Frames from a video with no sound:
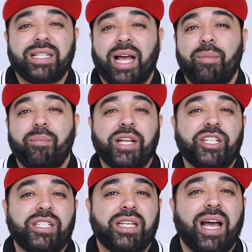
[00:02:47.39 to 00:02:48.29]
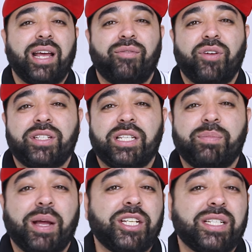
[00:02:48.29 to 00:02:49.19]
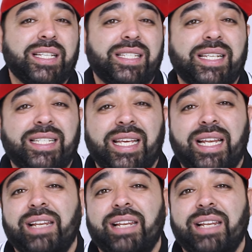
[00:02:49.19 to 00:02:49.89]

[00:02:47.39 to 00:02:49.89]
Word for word: like Manchester United versus Manchester City,